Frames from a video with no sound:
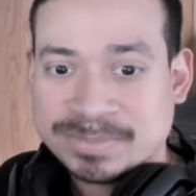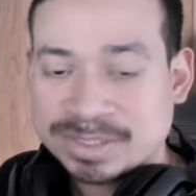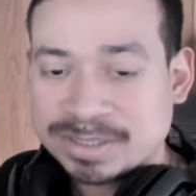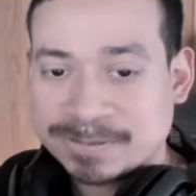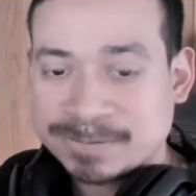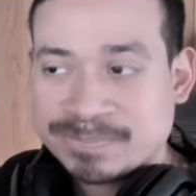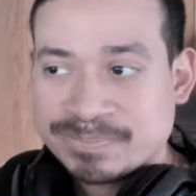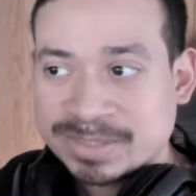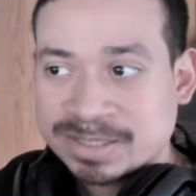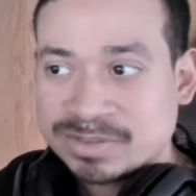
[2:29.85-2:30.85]
So
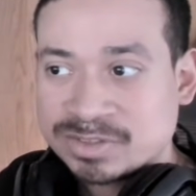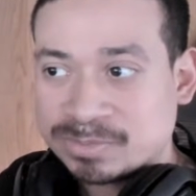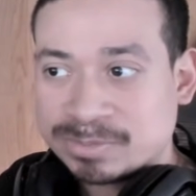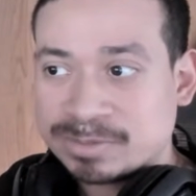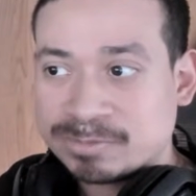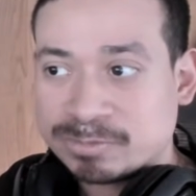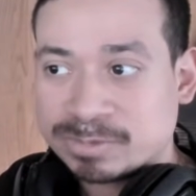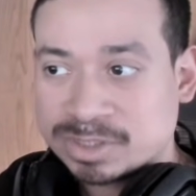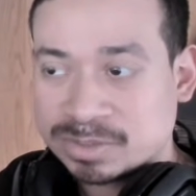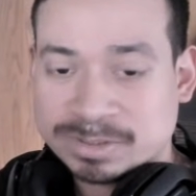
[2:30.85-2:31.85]
someone
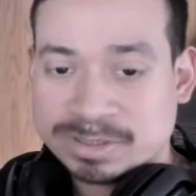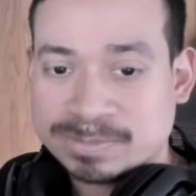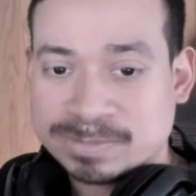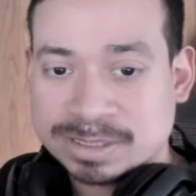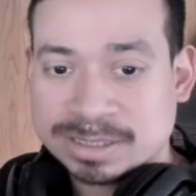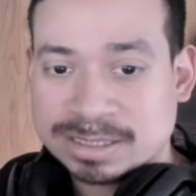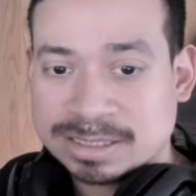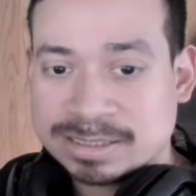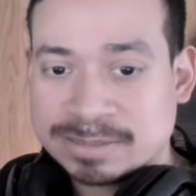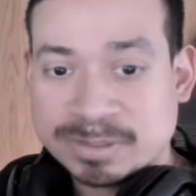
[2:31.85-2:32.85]
someone
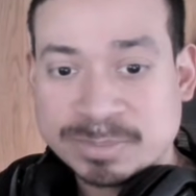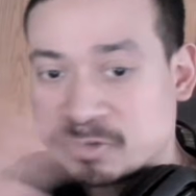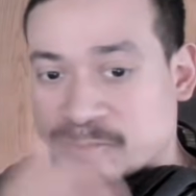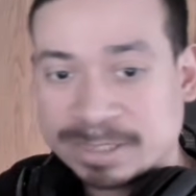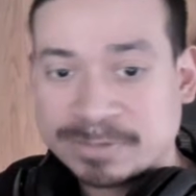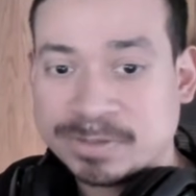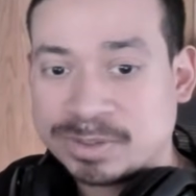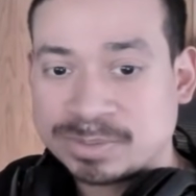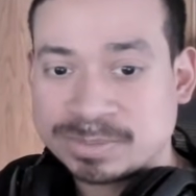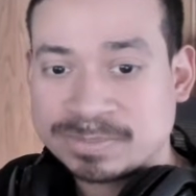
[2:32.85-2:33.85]
uh, removed my
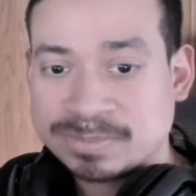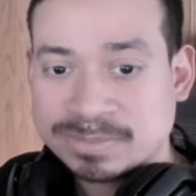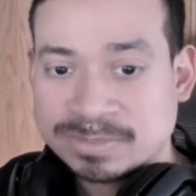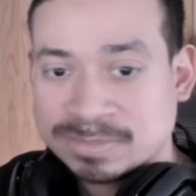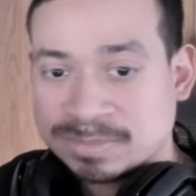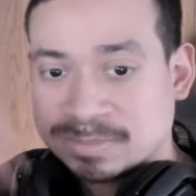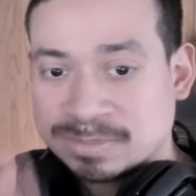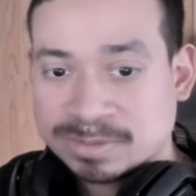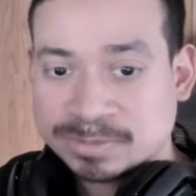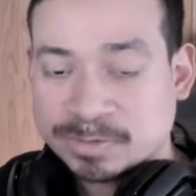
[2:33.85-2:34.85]
phone
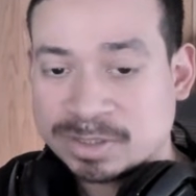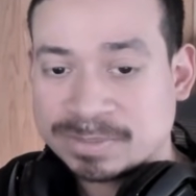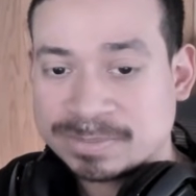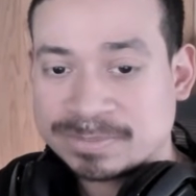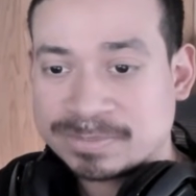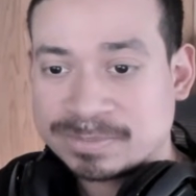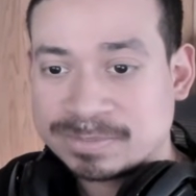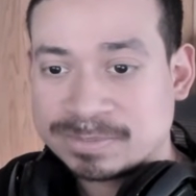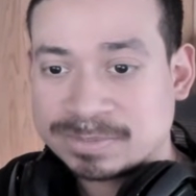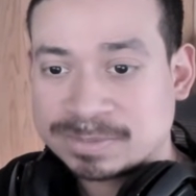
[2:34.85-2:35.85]
from
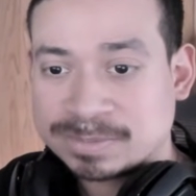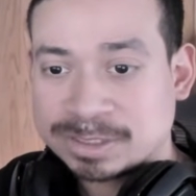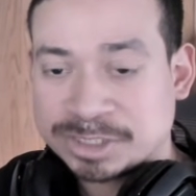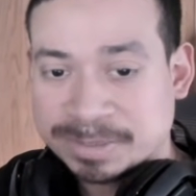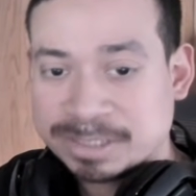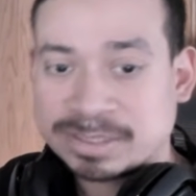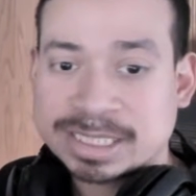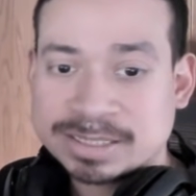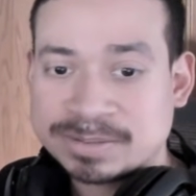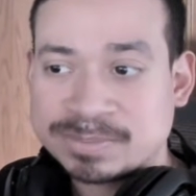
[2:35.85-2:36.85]
the Gmail
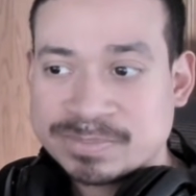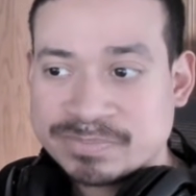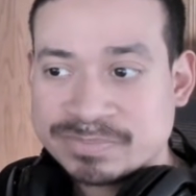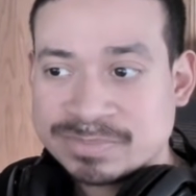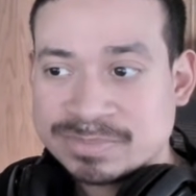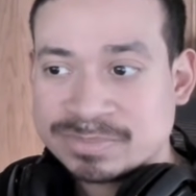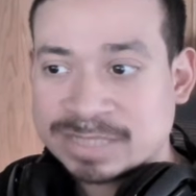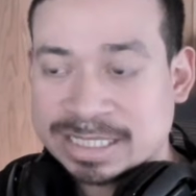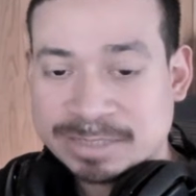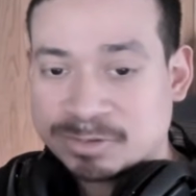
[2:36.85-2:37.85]
account.
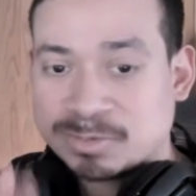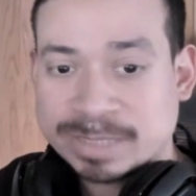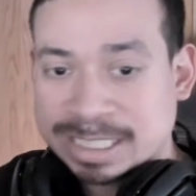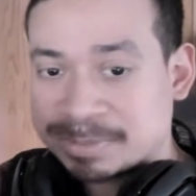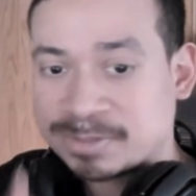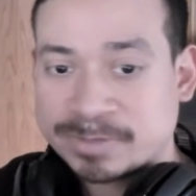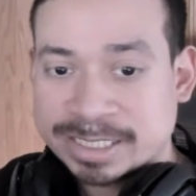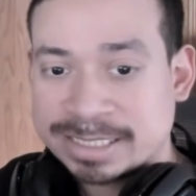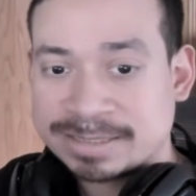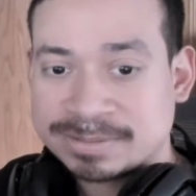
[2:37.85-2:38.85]
Then they removed my
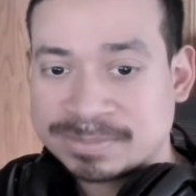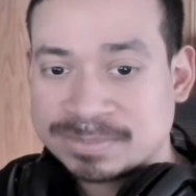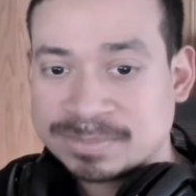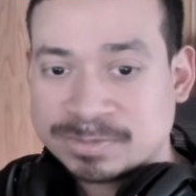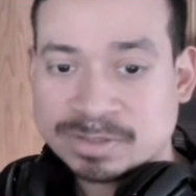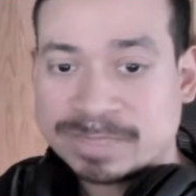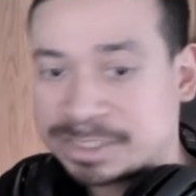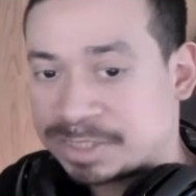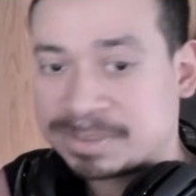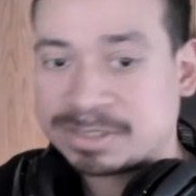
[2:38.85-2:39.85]
MFA from my
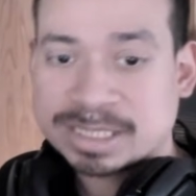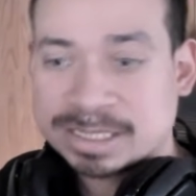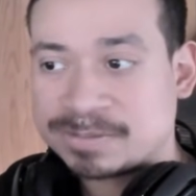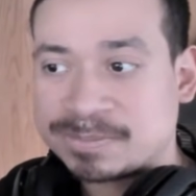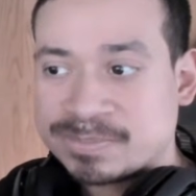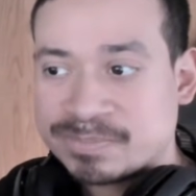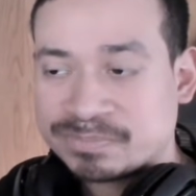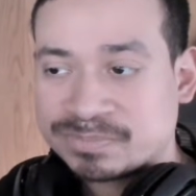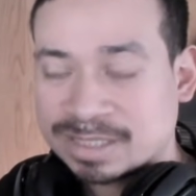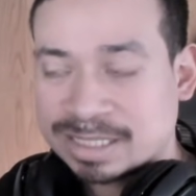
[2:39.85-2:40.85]
Gmail account,
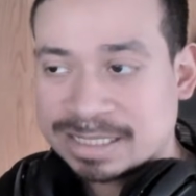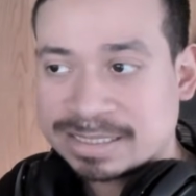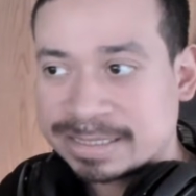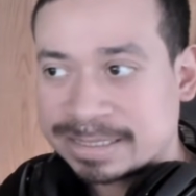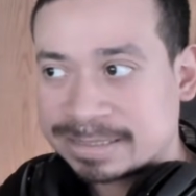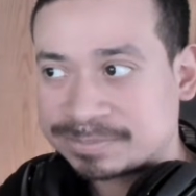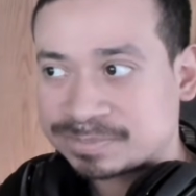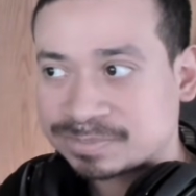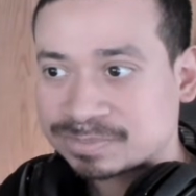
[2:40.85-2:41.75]
and then